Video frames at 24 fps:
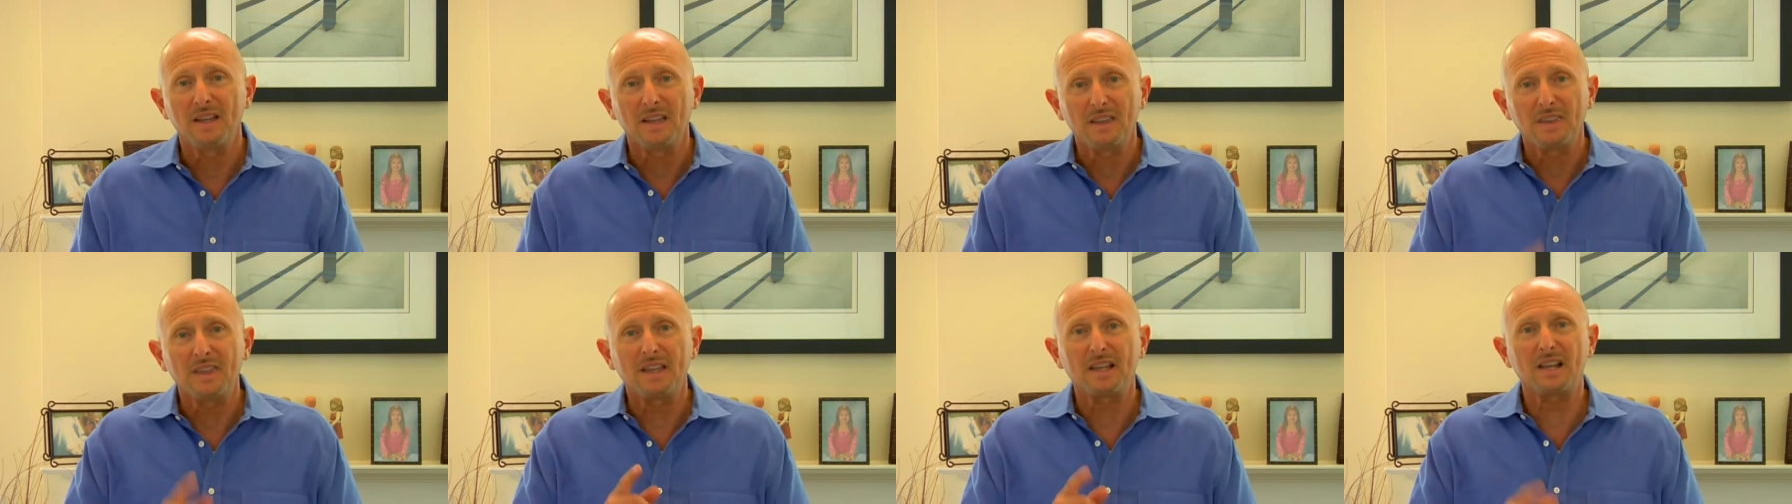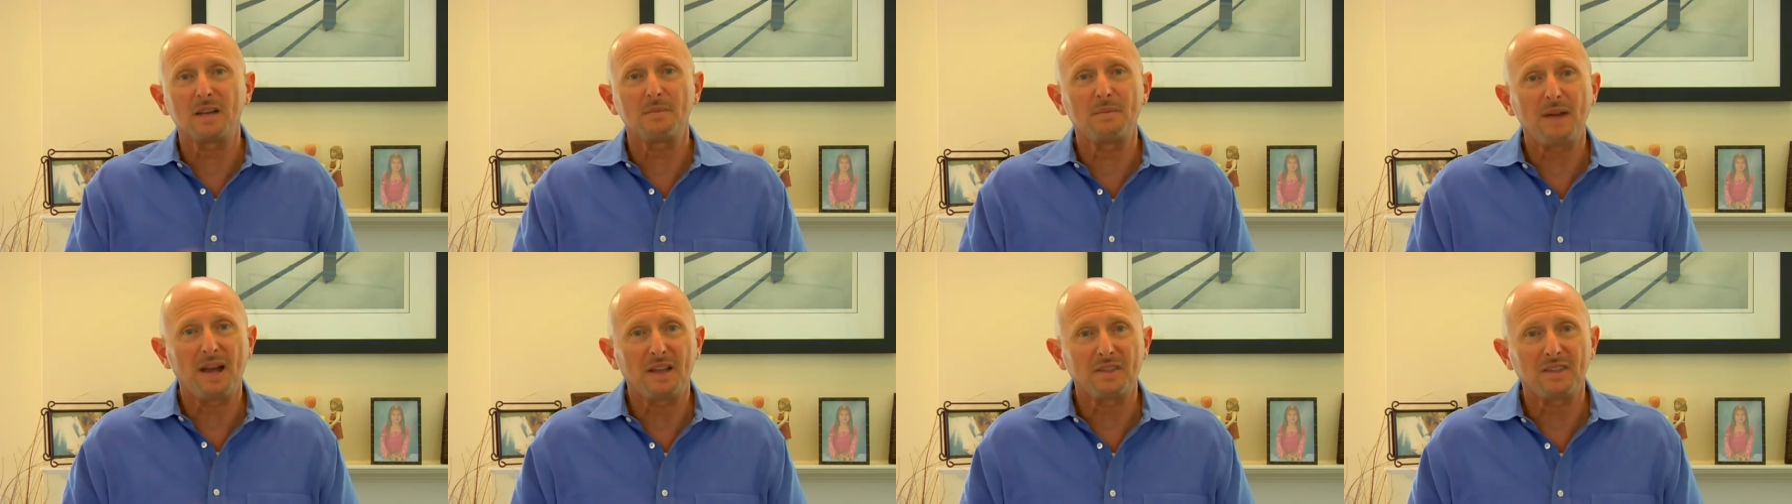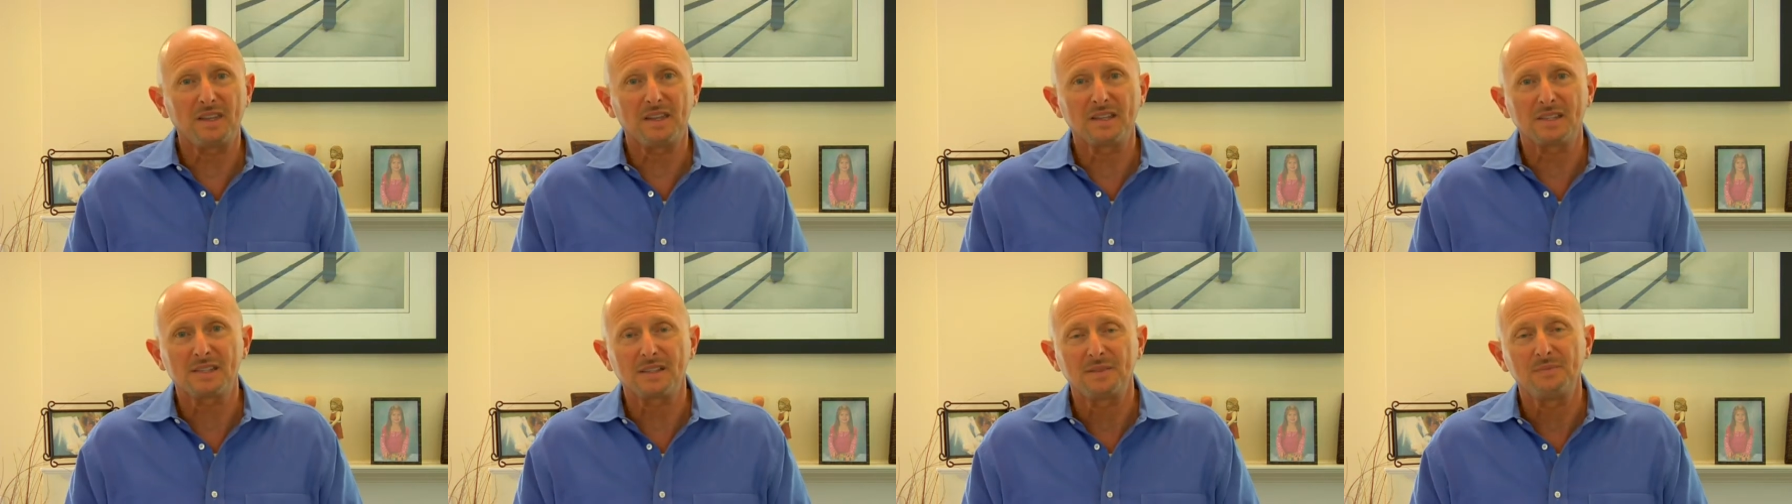think about
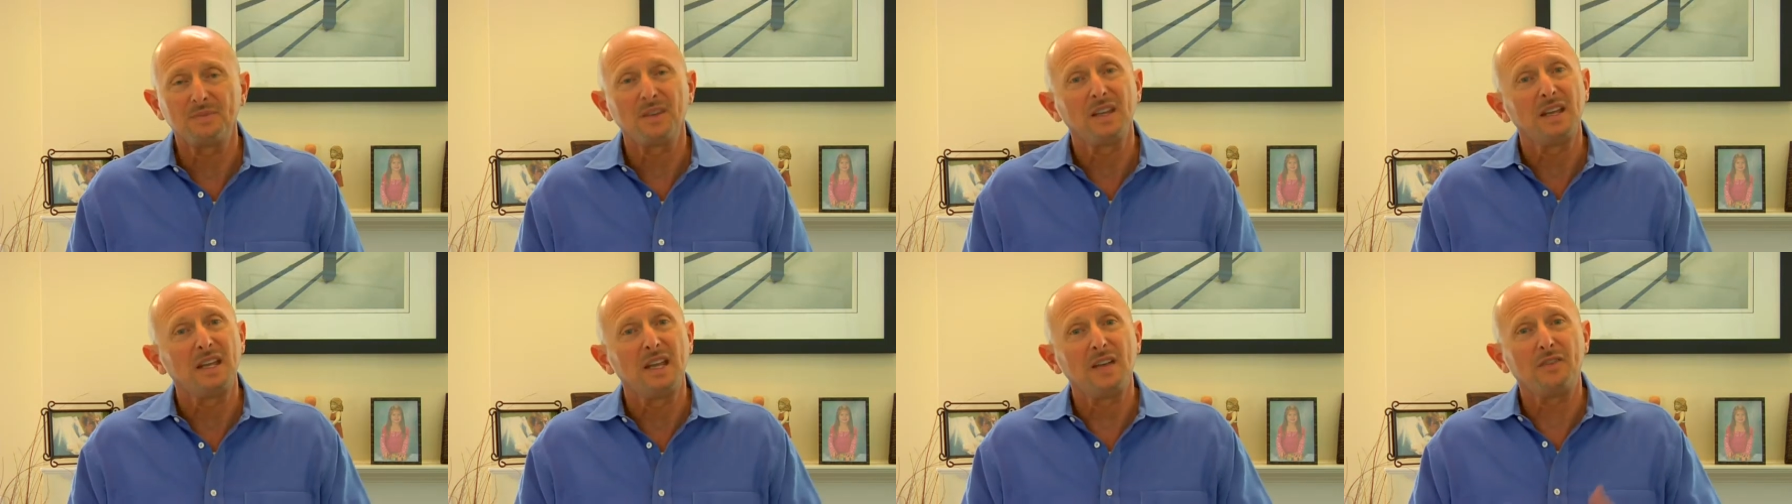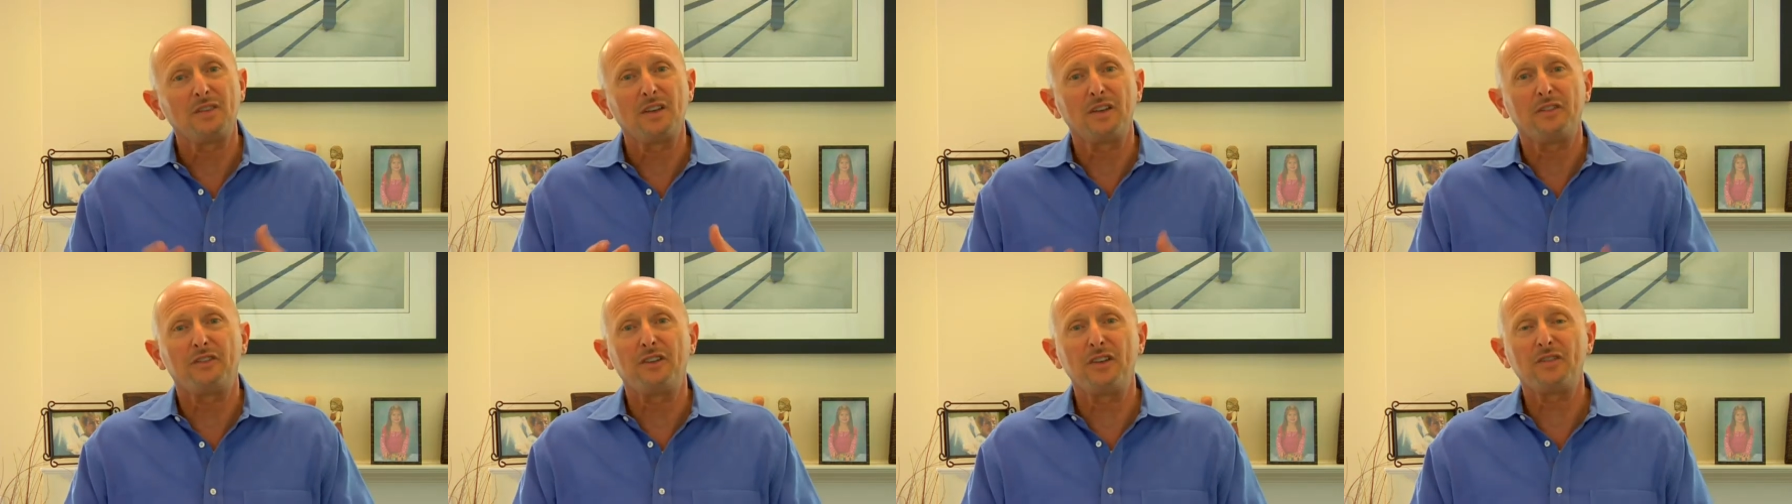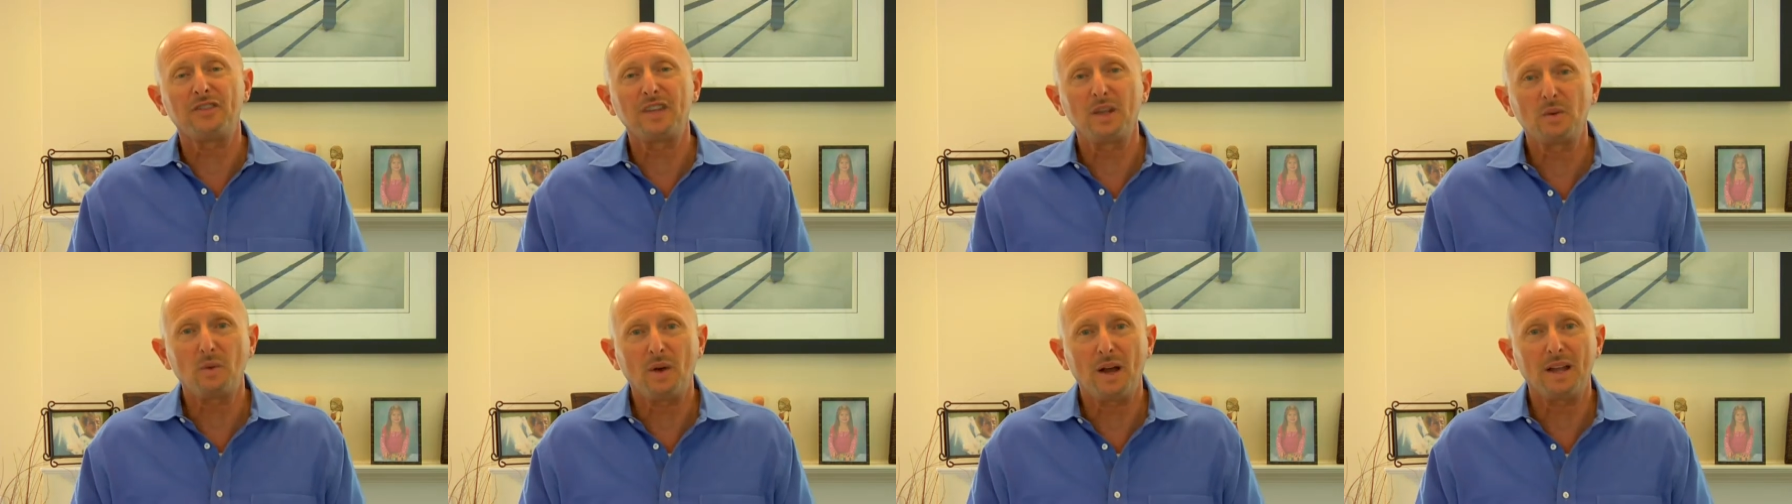this. If you're a
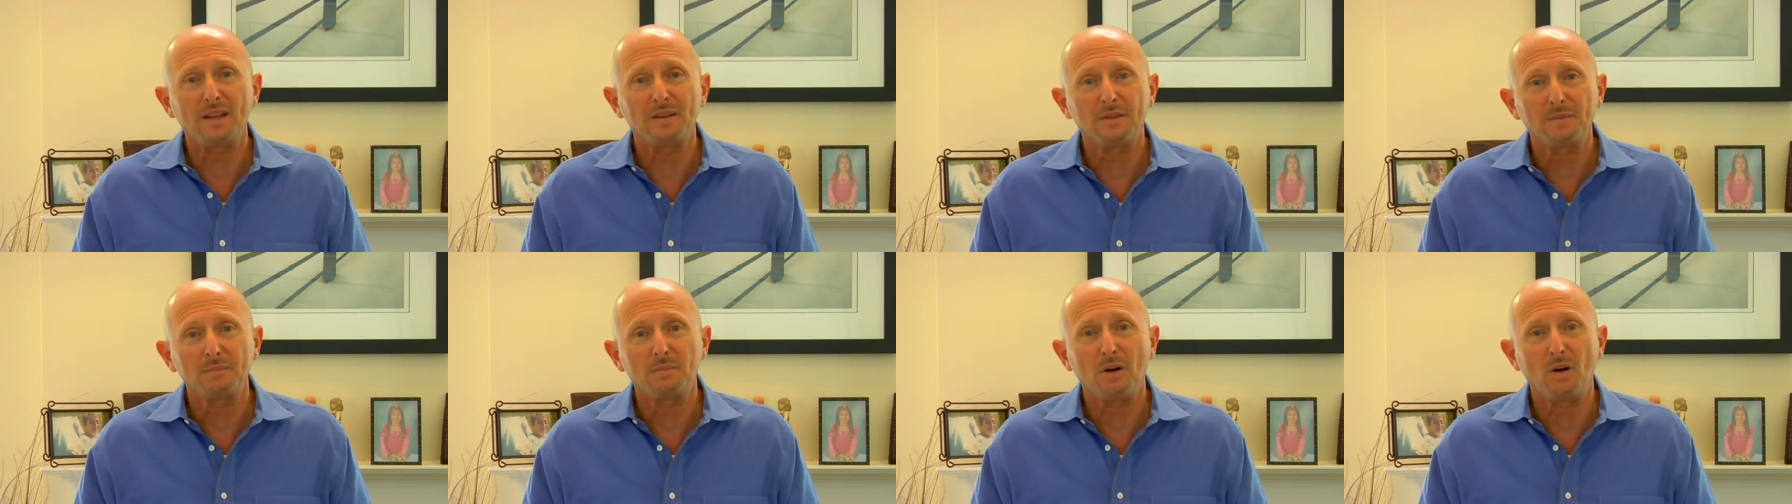50 watt